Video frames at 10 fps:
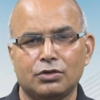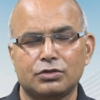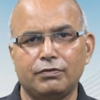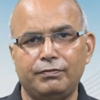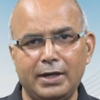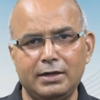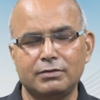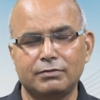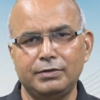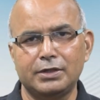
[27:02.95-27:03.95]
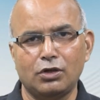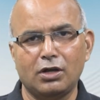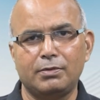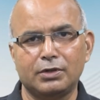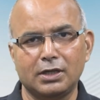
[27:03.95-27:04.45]
So, when we talk
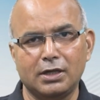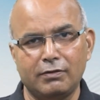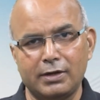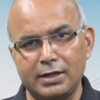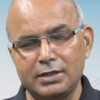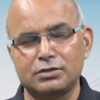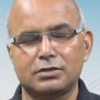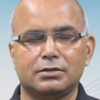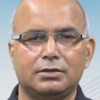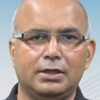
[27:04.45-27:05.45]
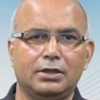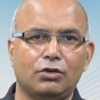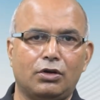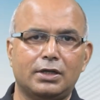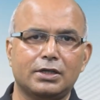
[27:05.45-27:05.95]
about the governance in the
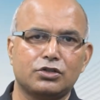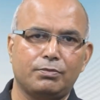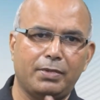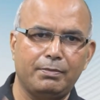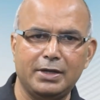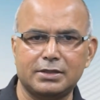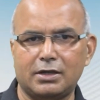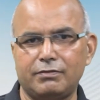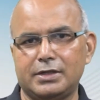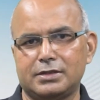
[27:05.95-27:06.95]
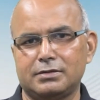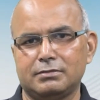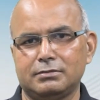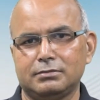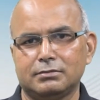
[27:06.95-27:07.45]
context of public service,
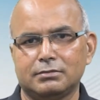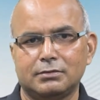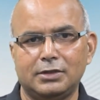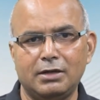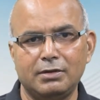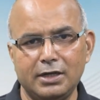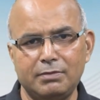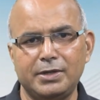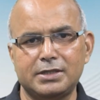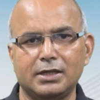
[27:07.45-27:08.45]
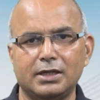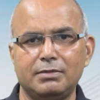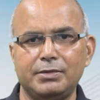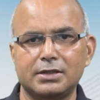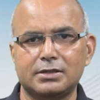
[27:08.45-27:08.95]
then it basically
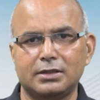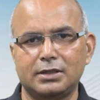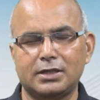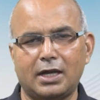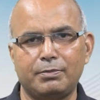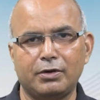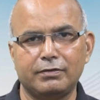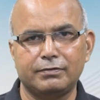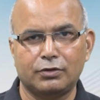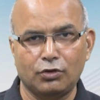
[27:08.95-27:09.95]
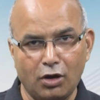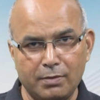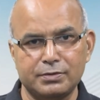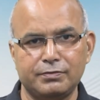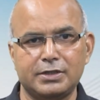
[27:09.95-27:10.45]
means the type of
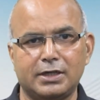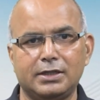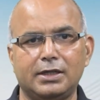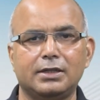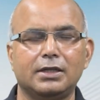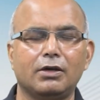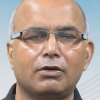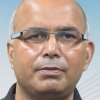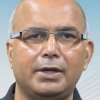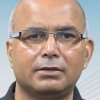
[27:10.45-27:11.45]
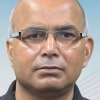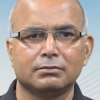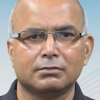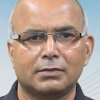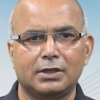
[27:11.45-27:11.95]
norms which are there in the government,
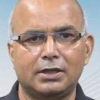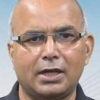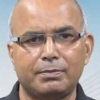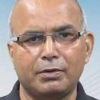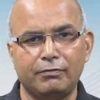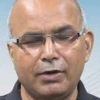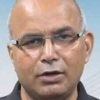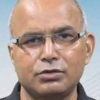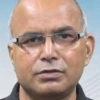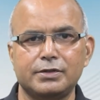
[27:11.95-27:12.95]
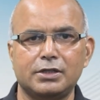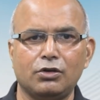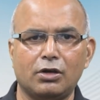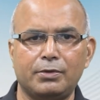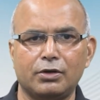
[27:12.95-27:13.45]
the type of values which the
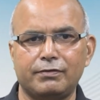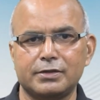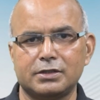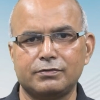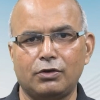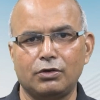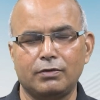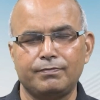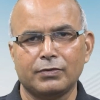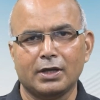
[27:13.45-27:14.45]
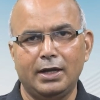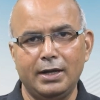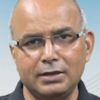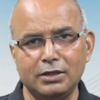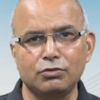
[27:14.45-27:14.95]
government officers follow,
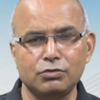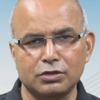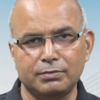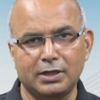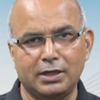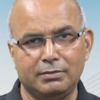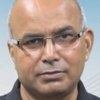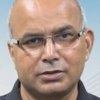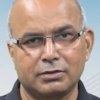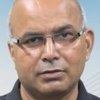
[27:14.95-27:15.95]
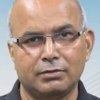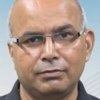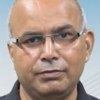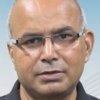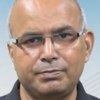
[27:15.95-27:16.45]
and the rules of the games,
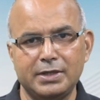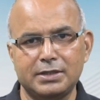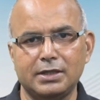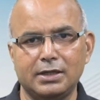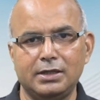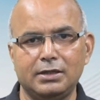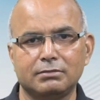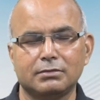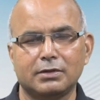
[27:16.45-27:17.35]
which basically